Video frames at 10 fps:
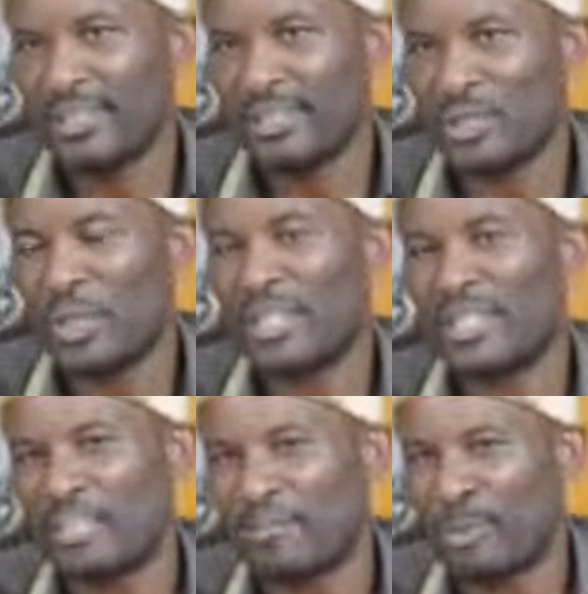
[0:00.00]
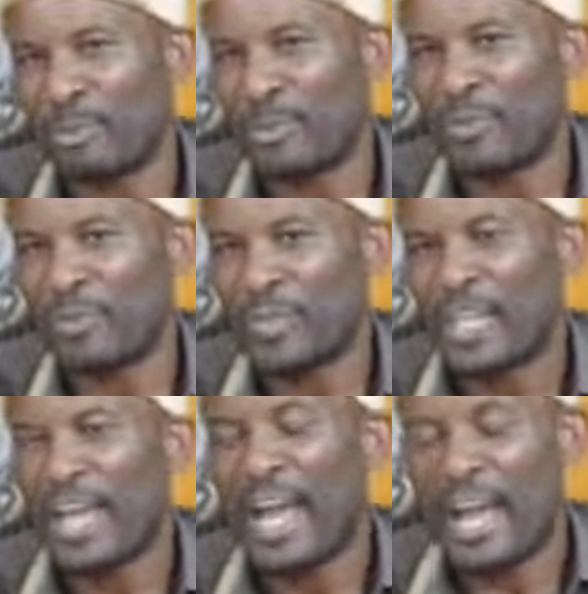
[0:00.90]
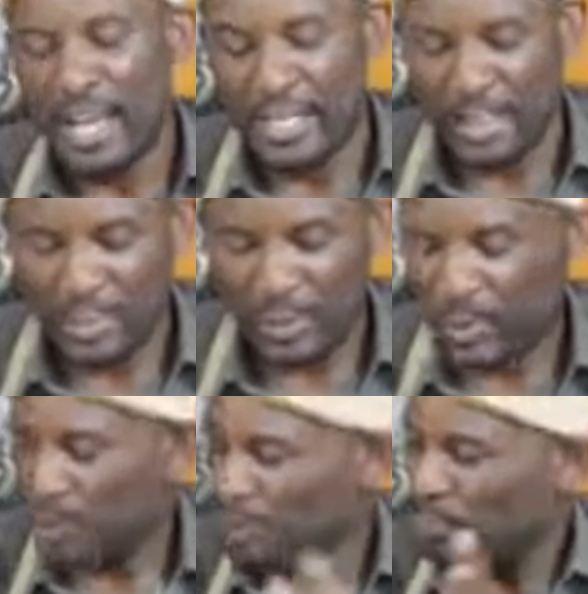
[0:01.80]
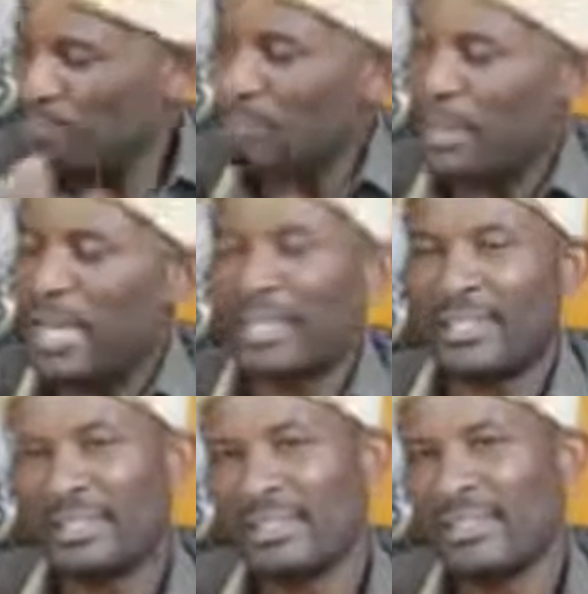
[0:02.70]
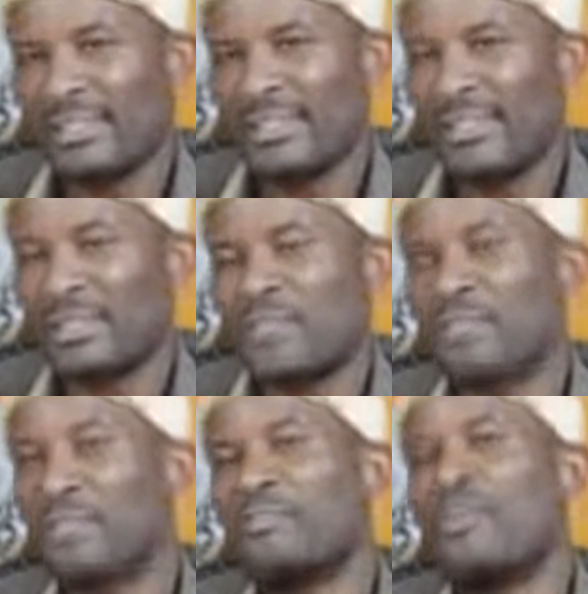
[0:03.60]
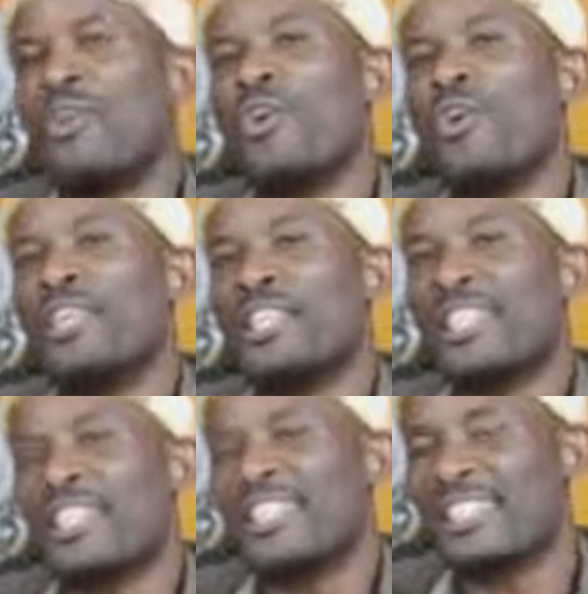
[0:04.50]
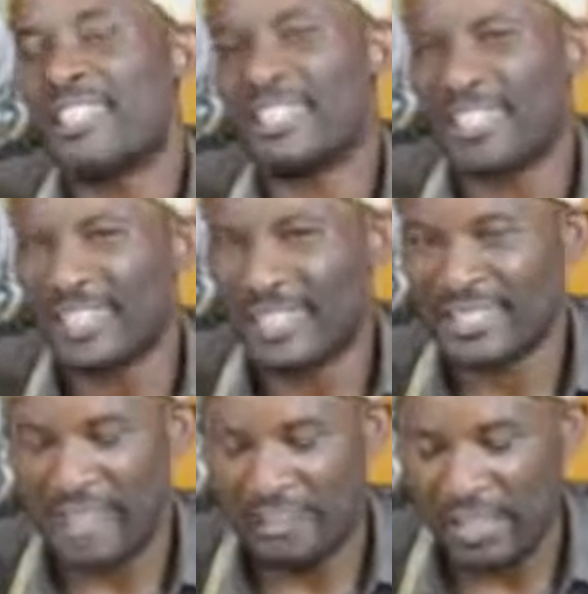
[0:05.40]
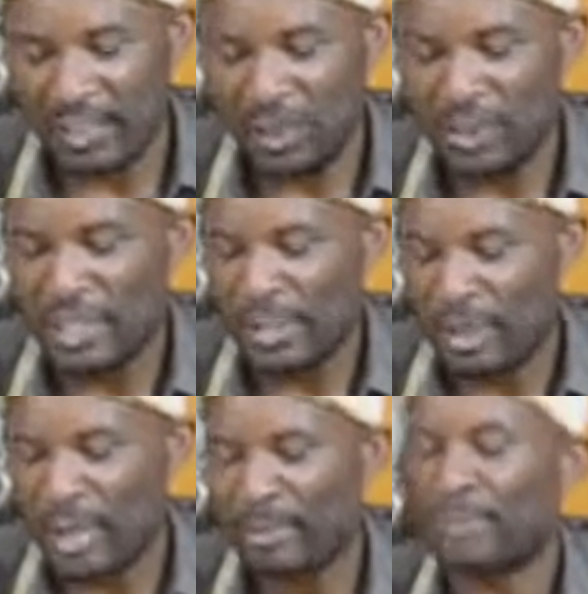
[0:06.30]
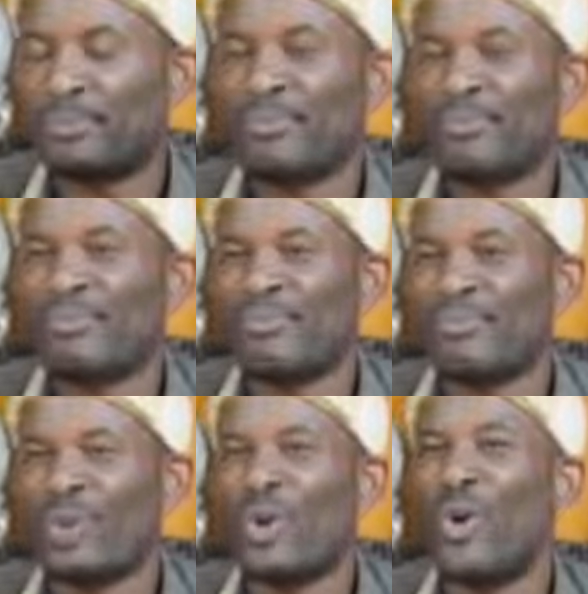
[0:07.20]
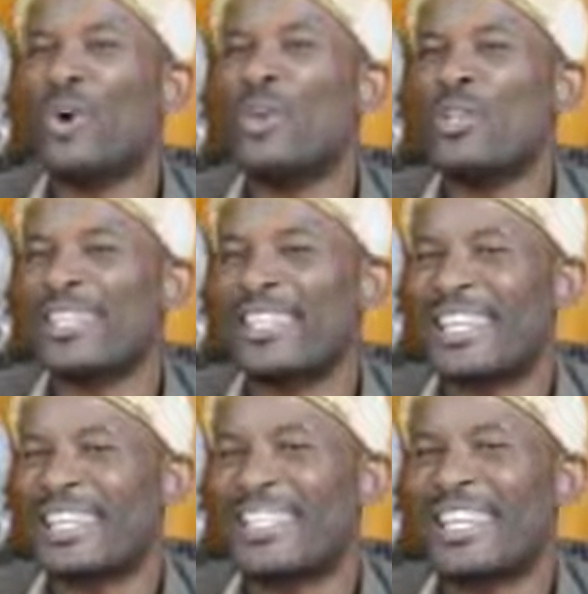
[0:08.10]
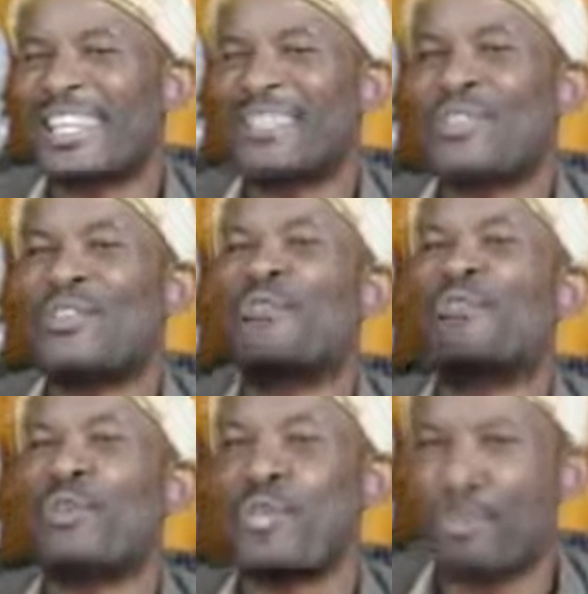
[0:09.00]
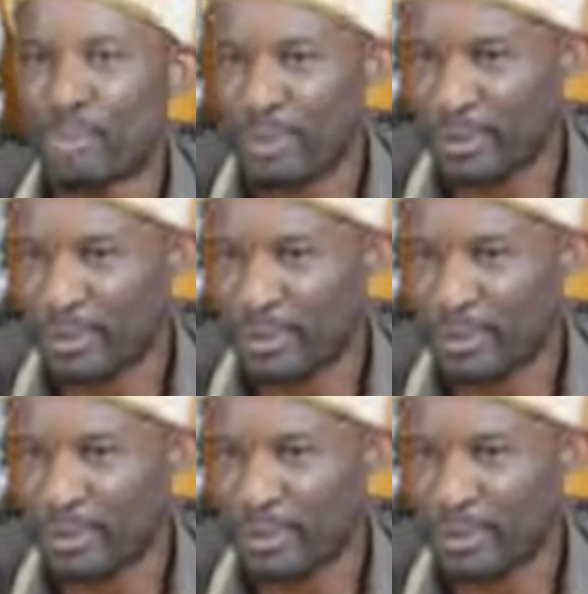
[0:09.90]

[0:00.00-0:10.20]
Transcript: to enslave people. This bag is full of all the case studies, even including the Bible. All the case studies of people